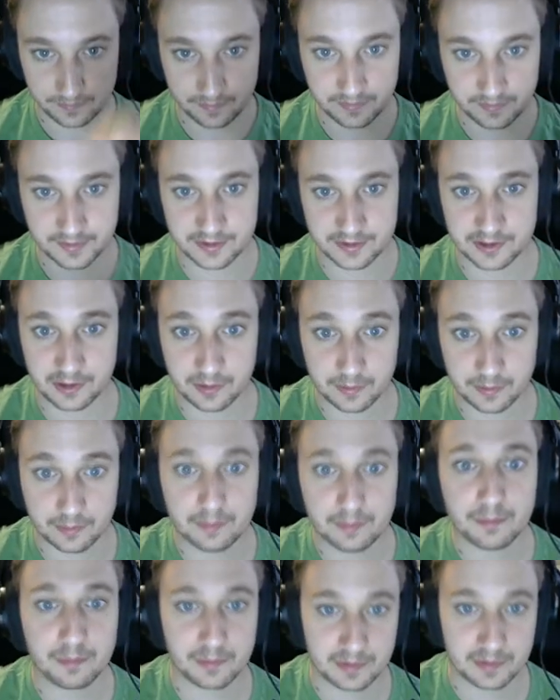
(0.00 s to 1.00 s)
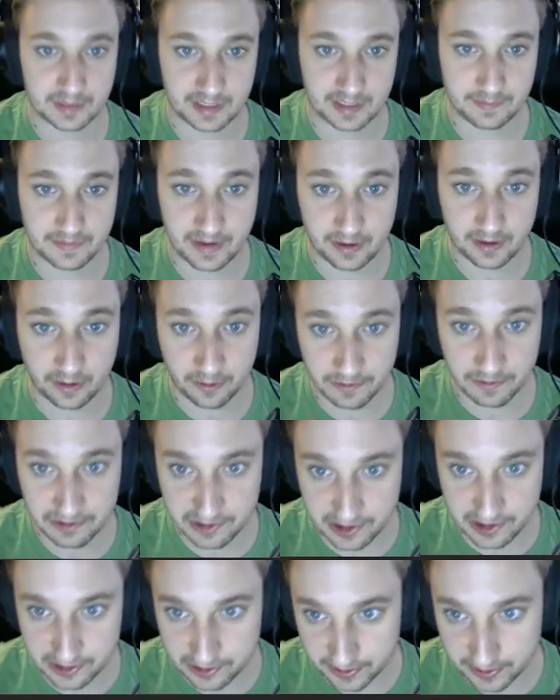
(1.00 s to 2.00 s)
So keep that all in the
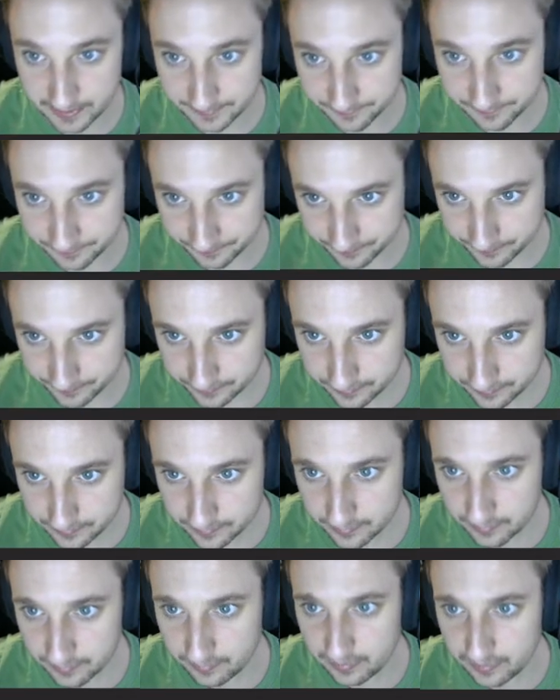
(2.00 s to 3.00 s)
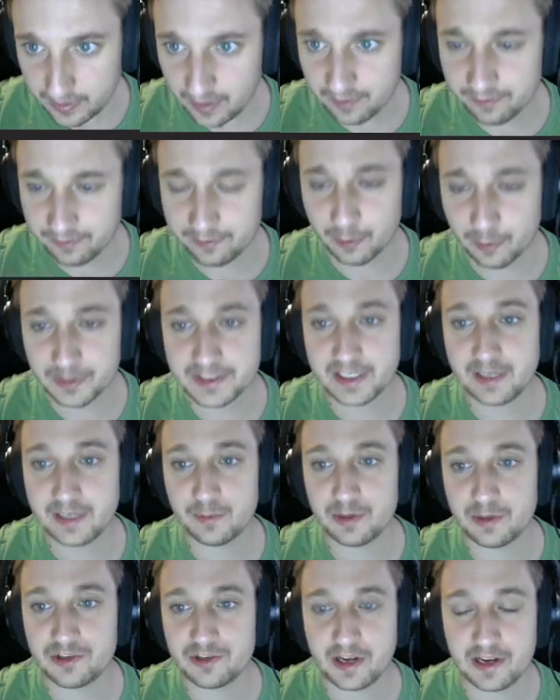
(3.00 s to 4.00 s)
G string. 14,
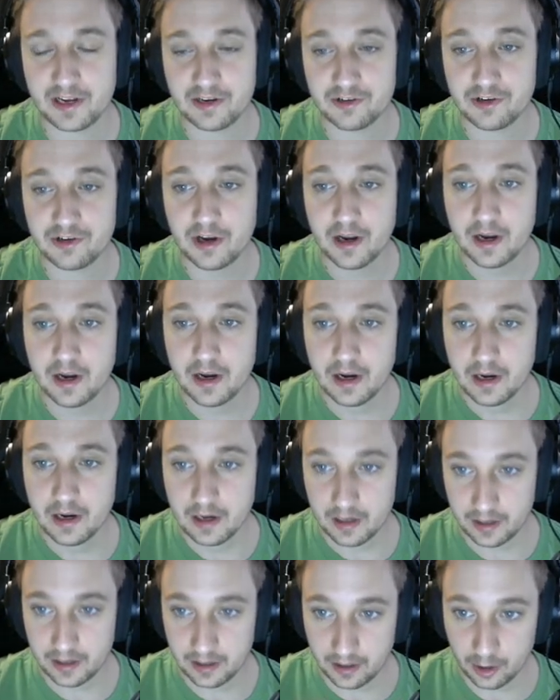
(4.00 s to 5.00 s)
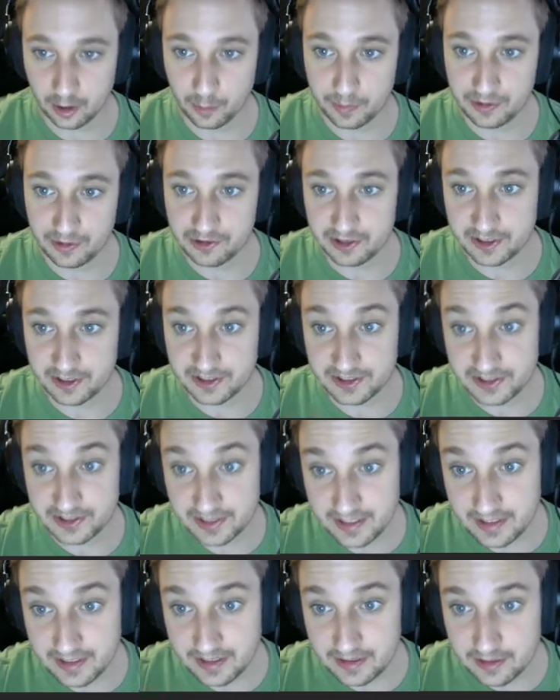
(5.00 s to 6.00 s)
we change open G to
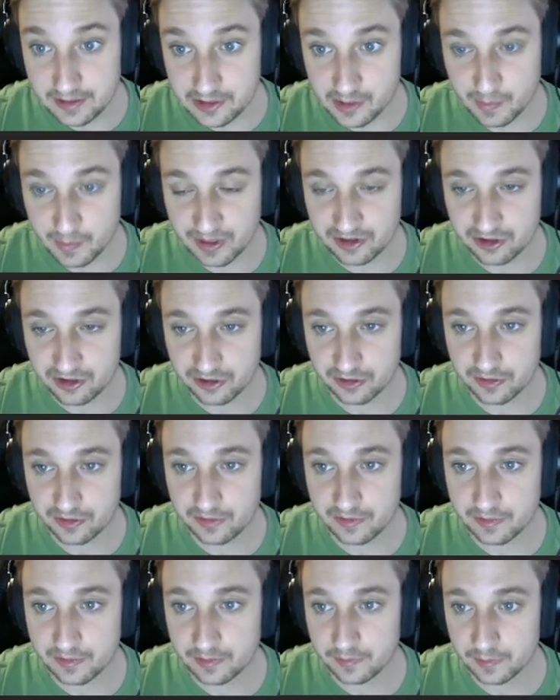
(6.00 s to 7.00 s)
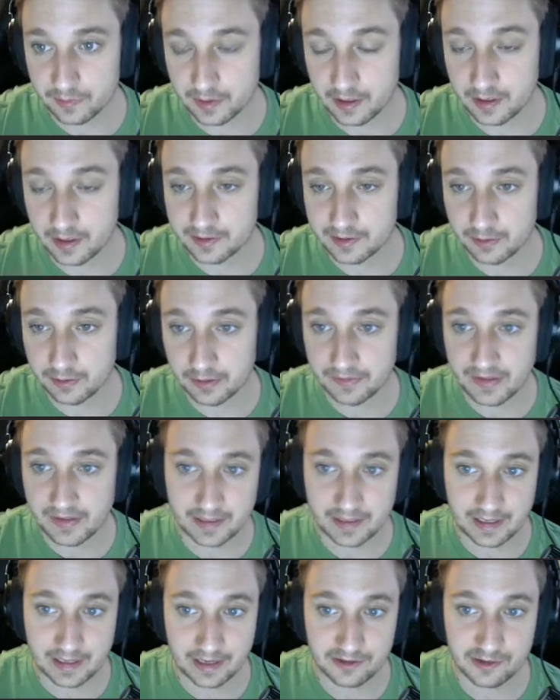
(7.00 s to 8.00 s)
C, so make sure don't let that
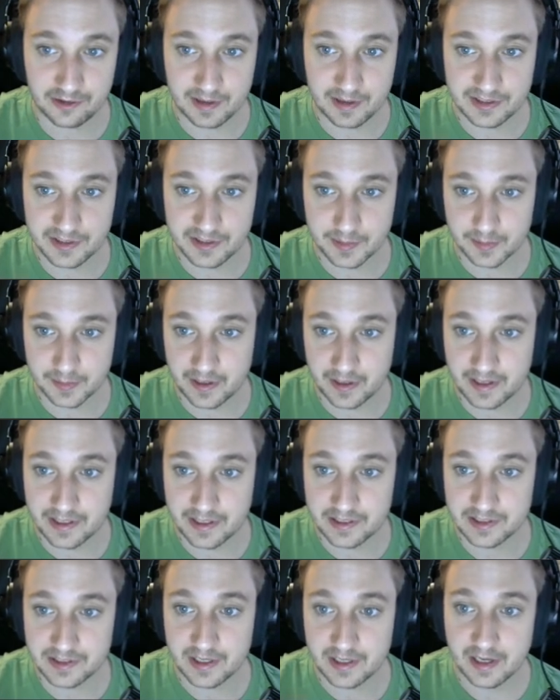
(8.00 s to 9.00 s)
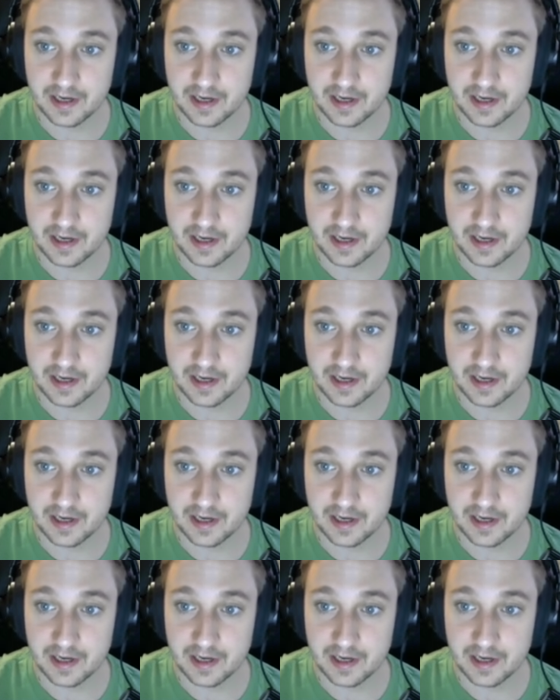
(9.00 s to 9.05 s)
catch you by surprise.